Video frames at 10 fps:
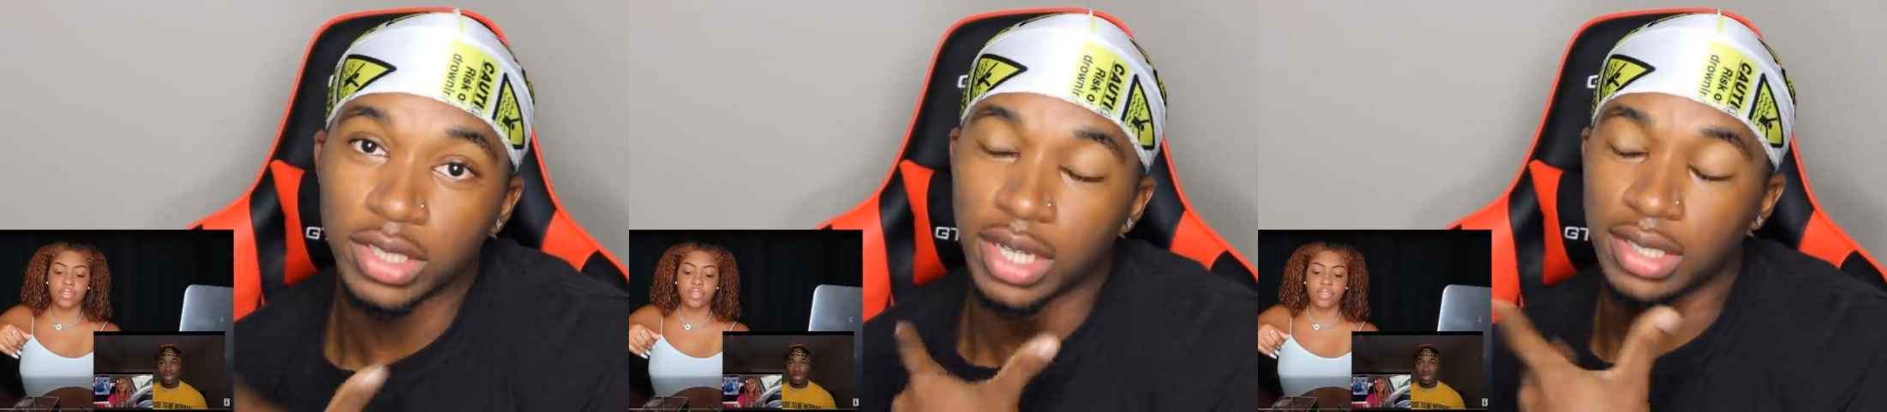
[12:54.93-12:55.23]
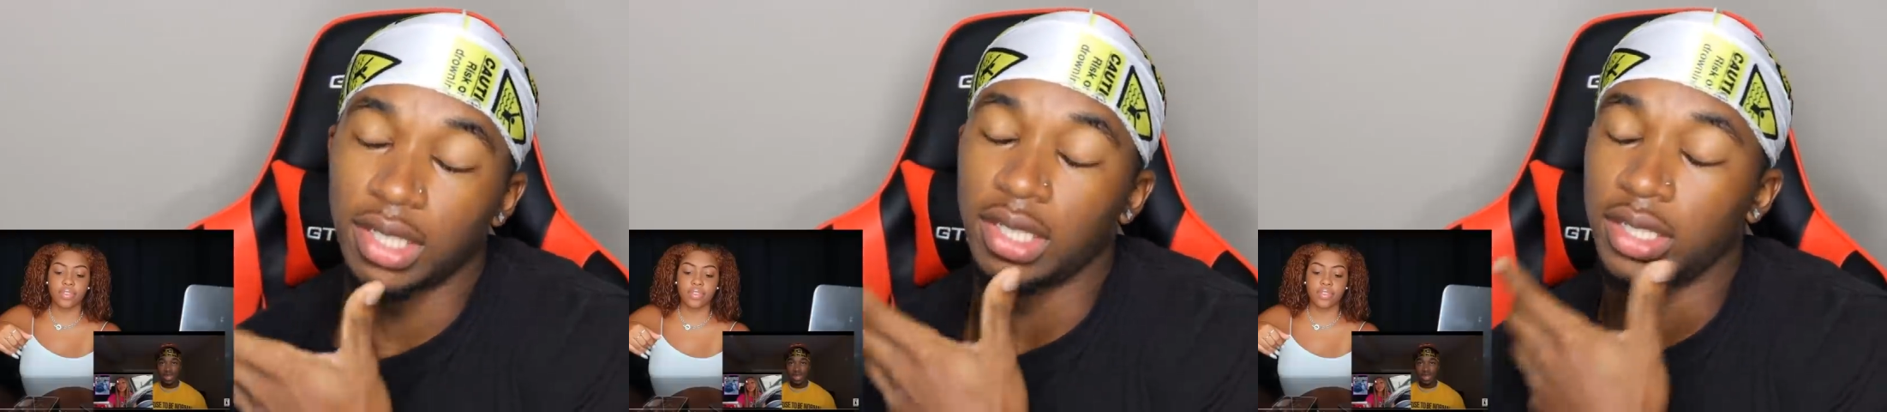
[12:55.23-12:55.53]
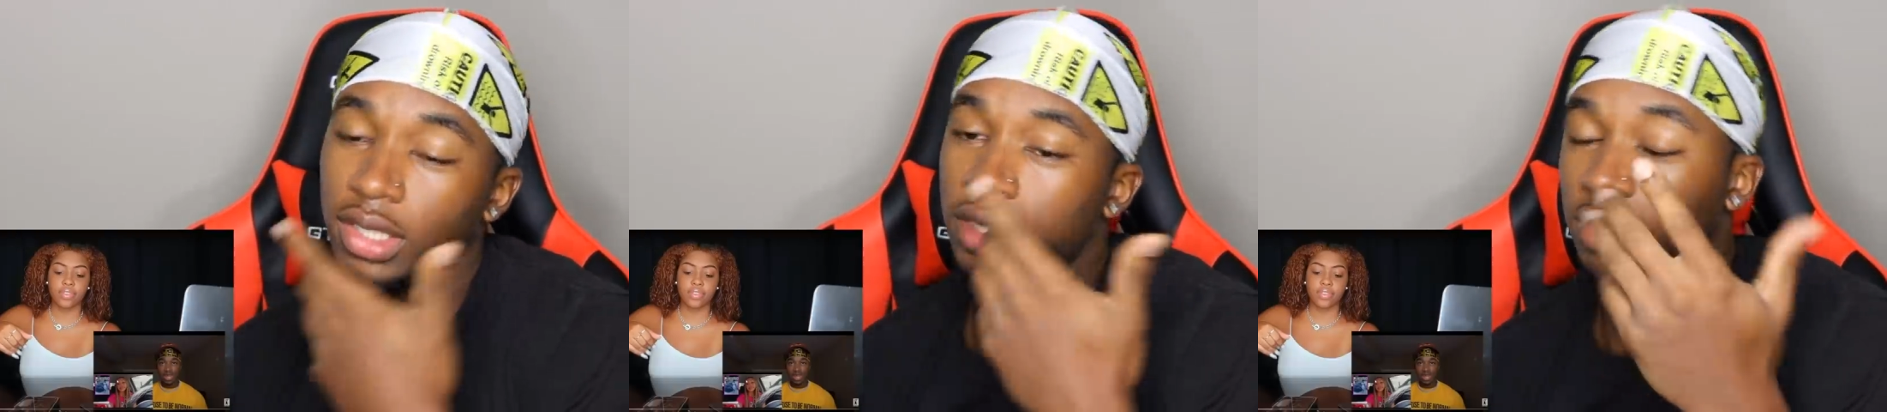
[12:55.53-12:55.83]
Speaker 1: I think
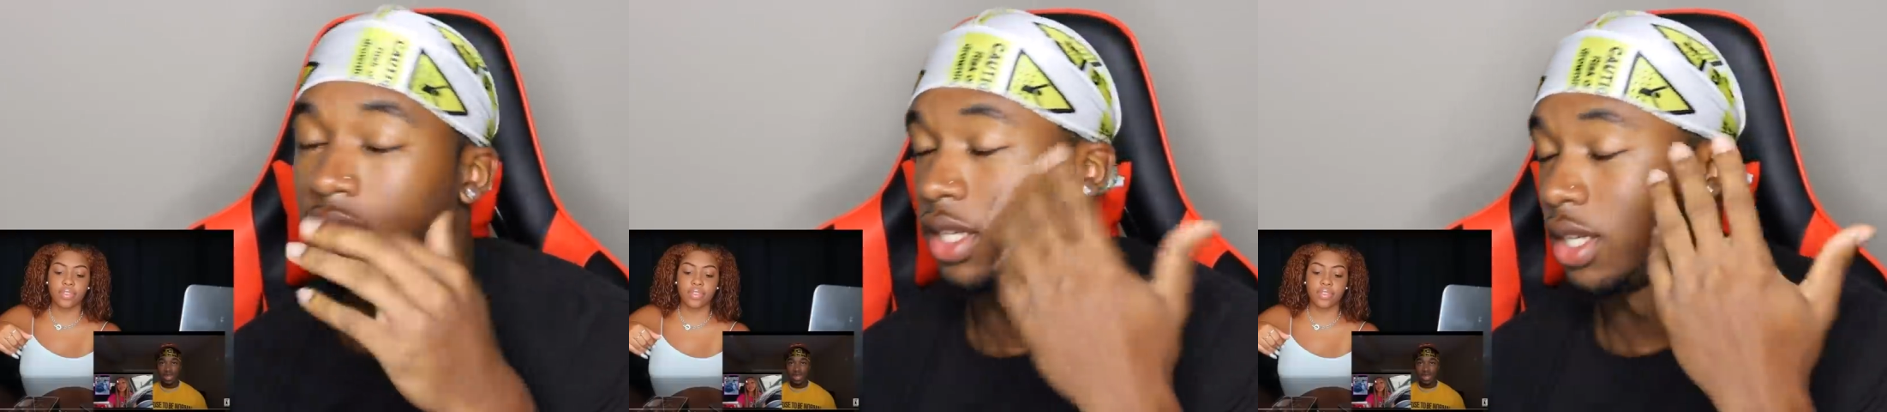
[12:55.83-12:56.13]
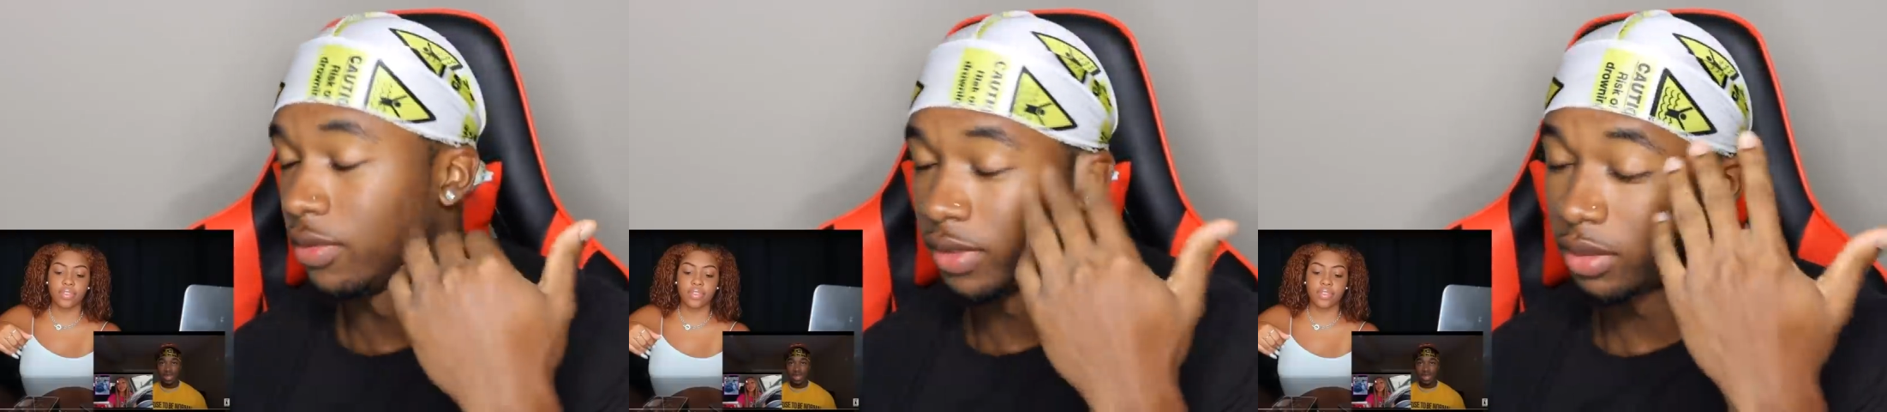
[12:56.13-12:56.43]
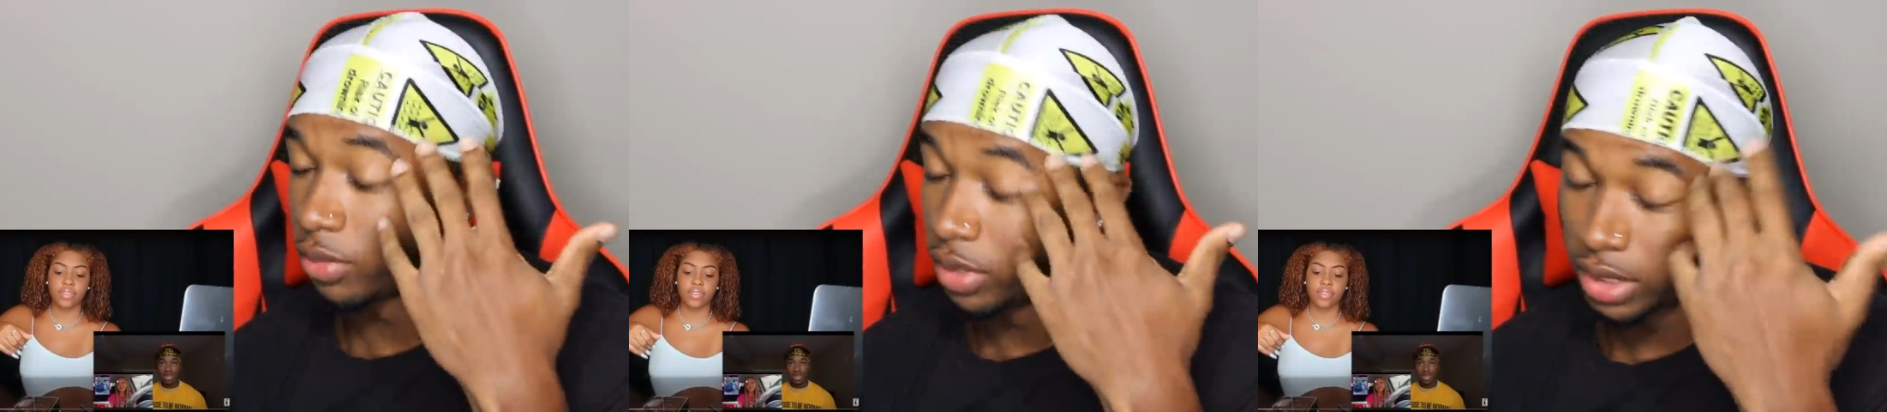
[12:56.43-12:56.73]
is for some reason